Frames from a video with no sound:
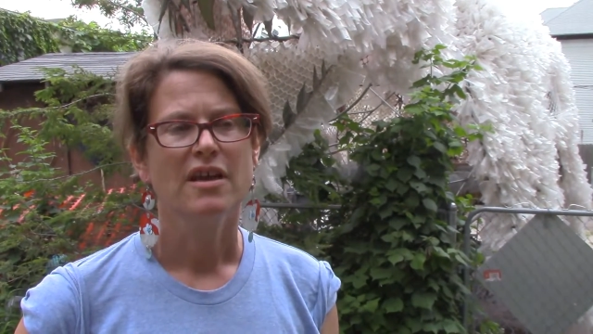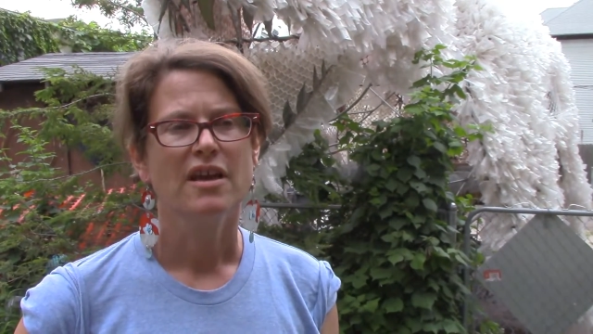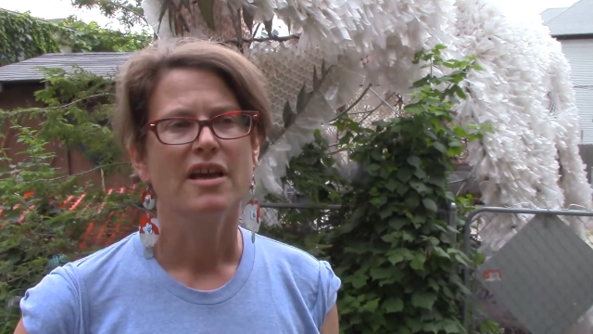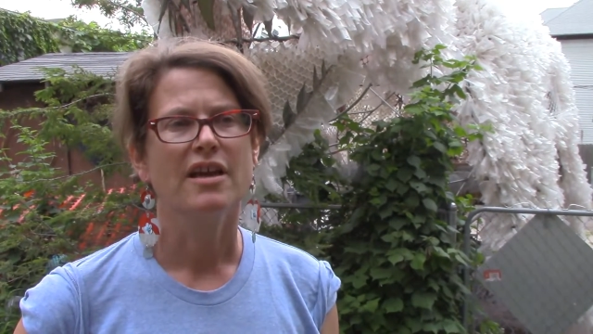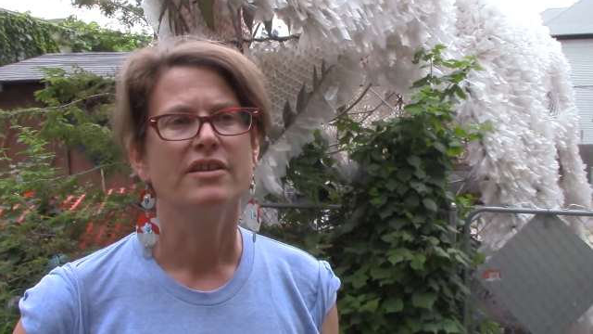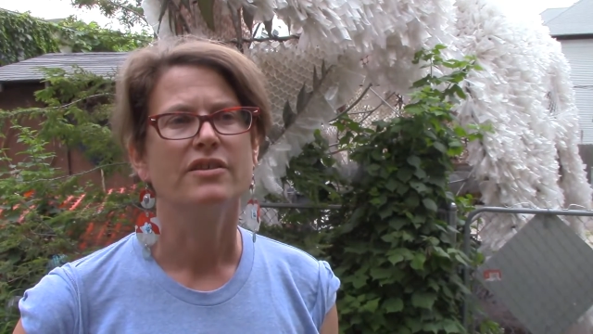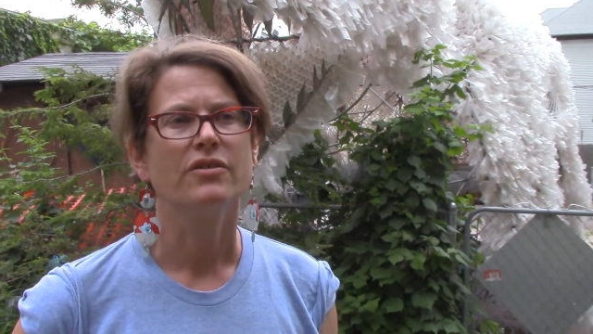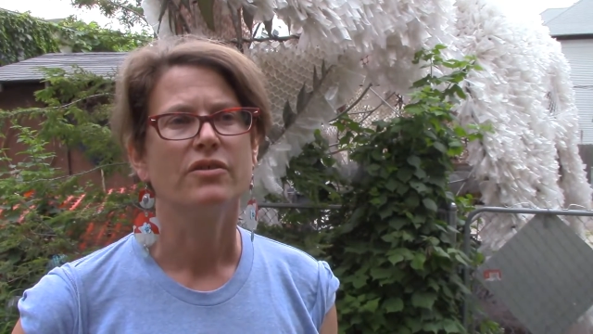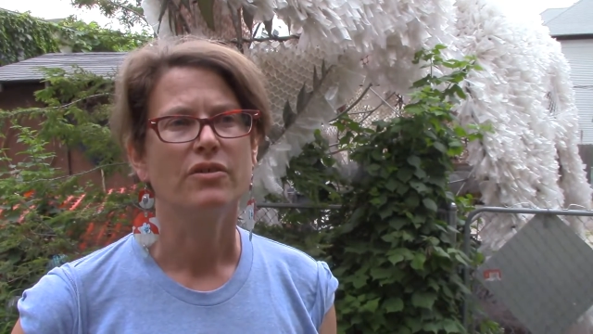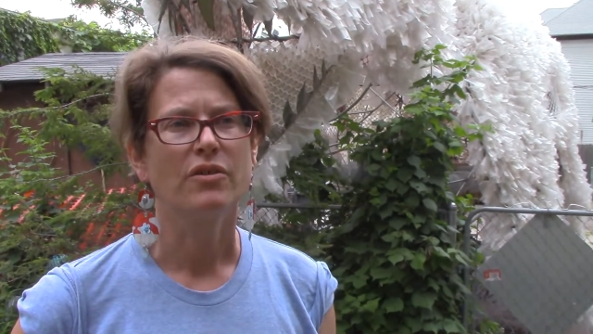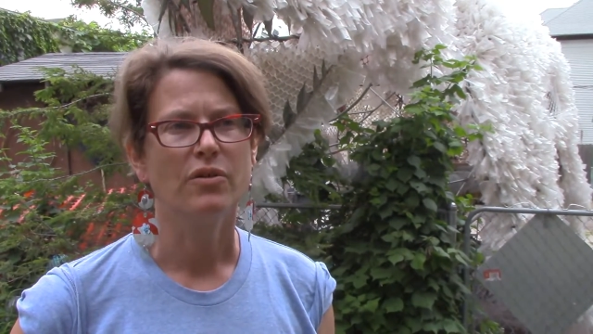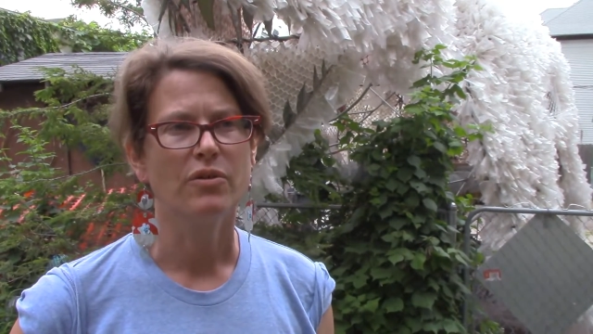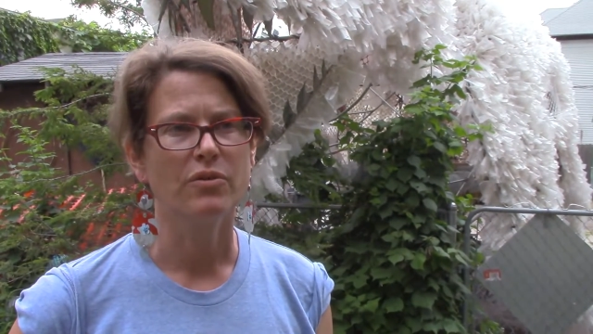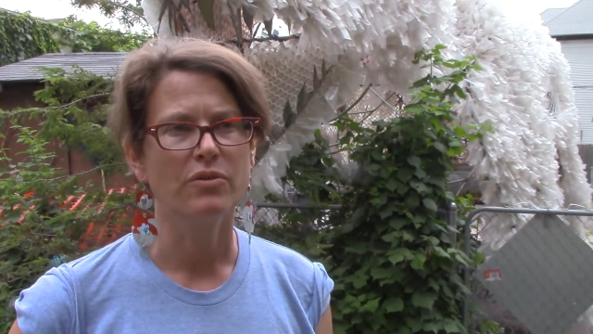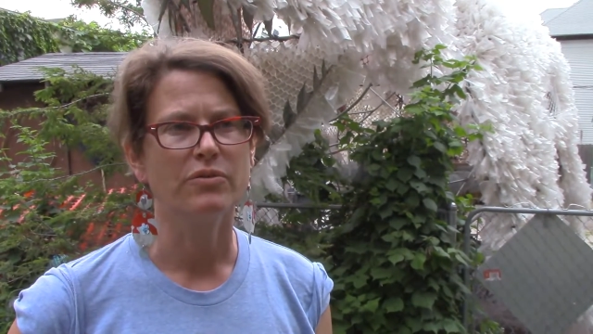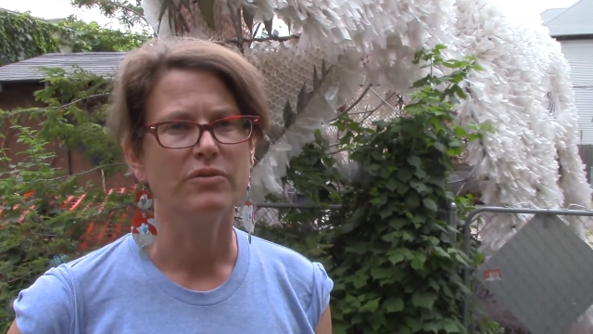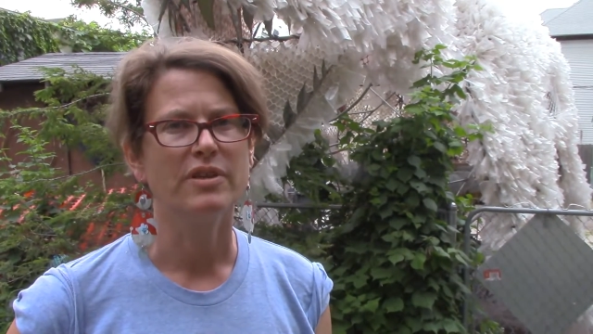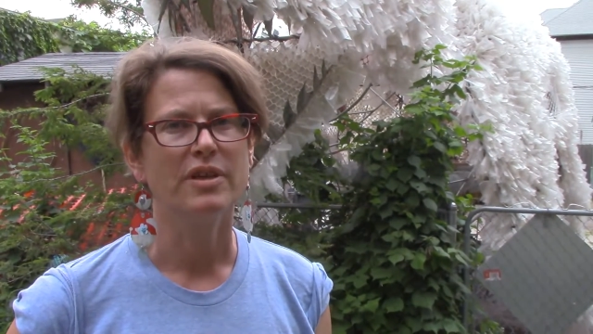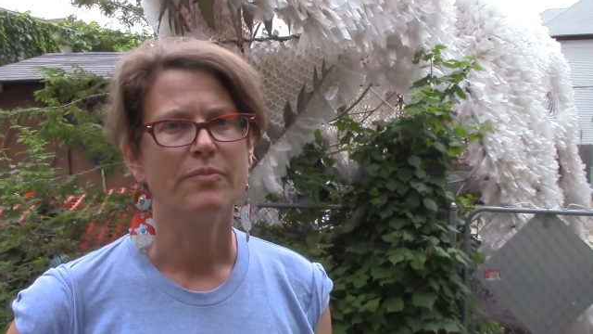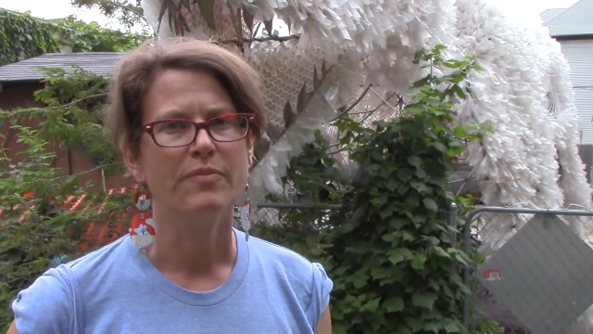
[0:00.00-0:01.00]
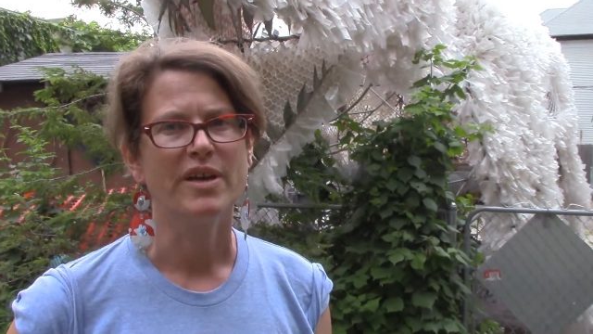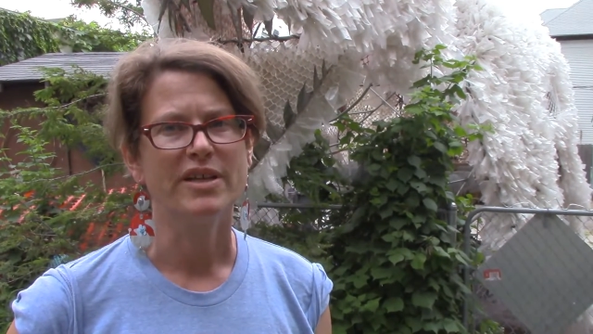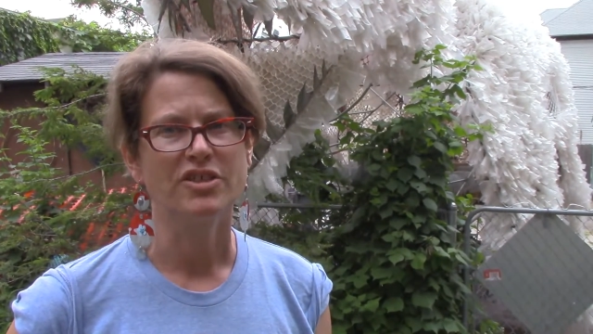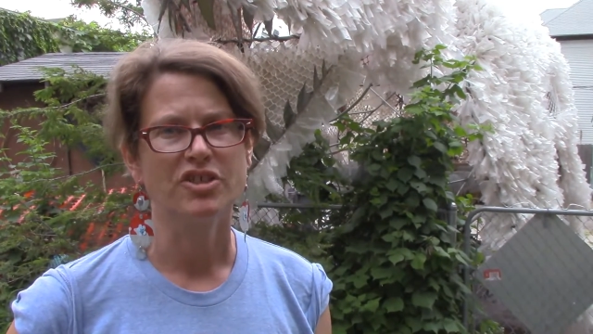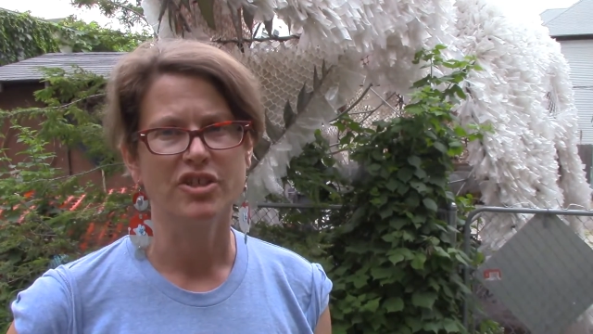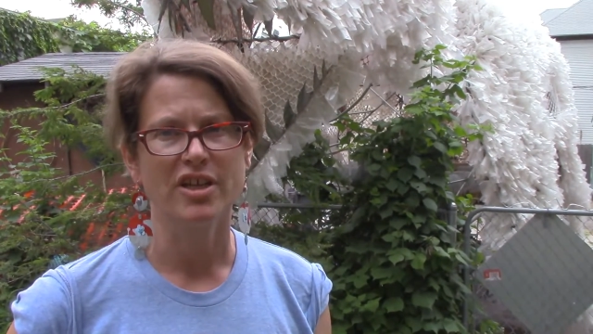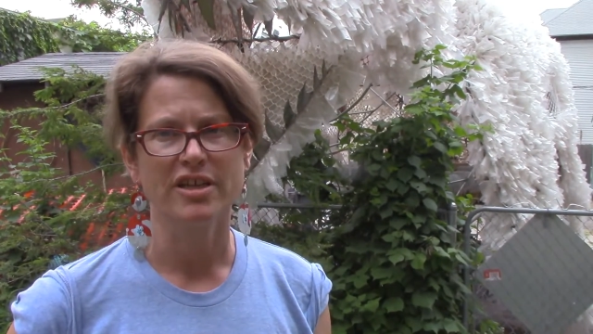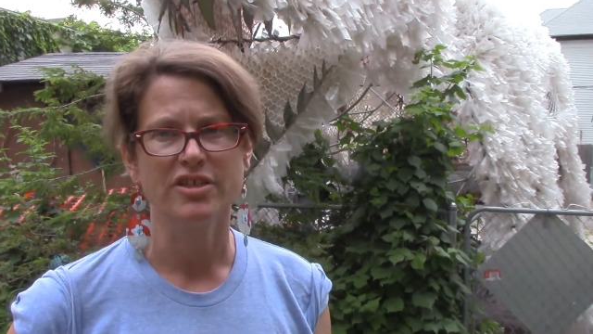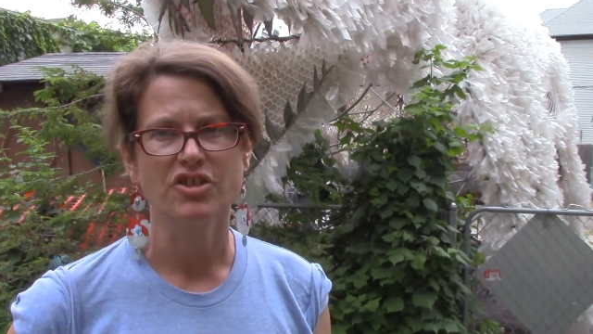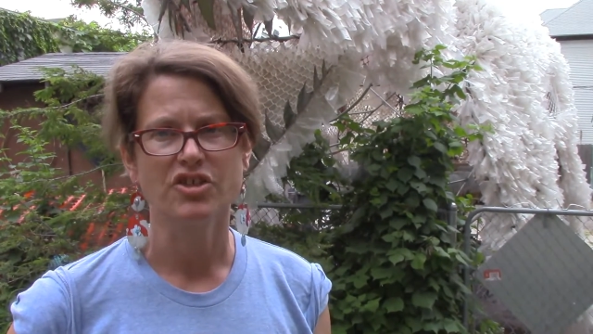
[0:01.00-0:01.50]
and your own
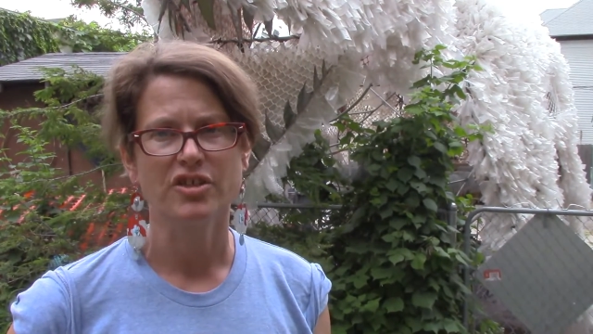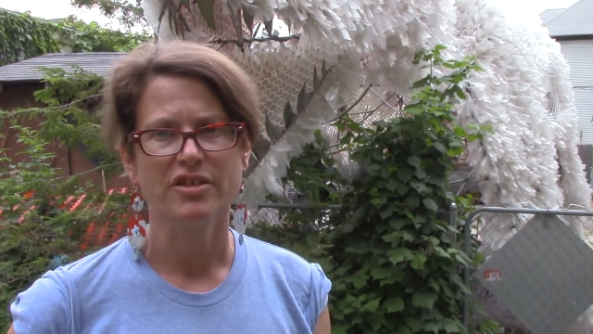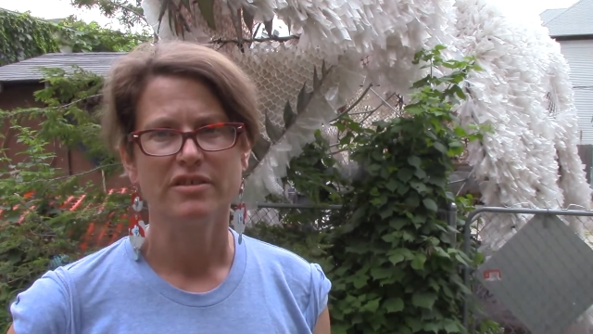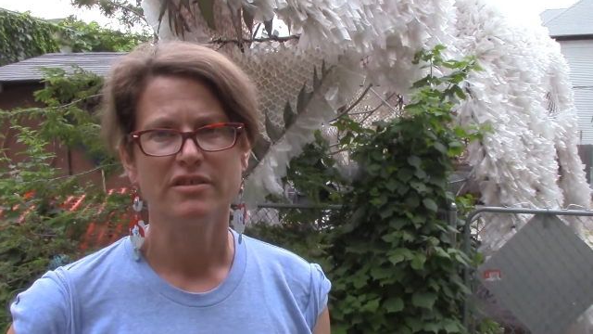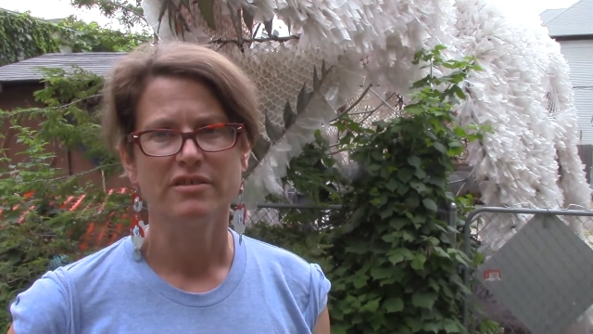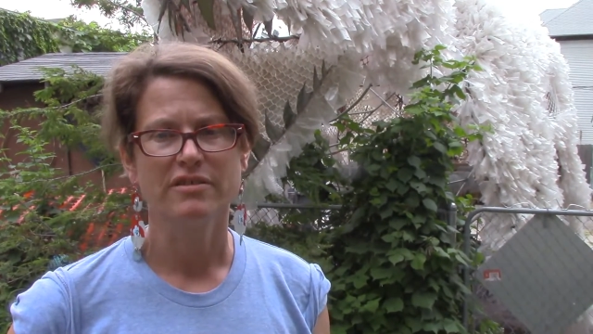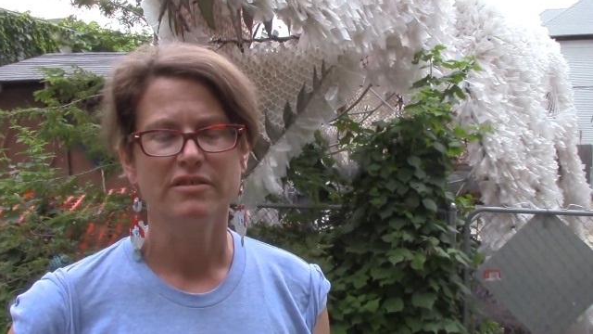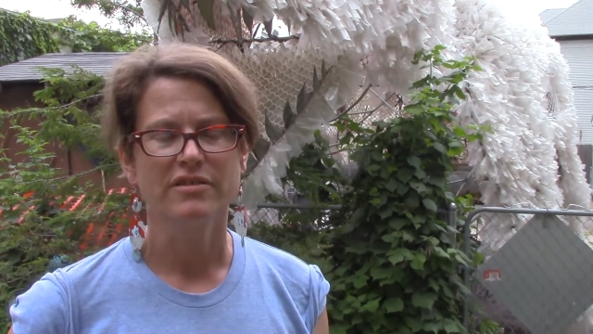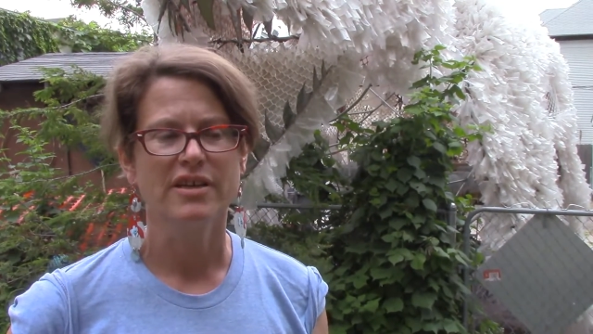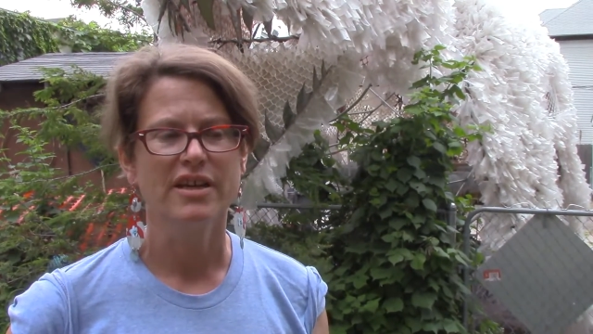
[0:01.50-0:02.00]
imagination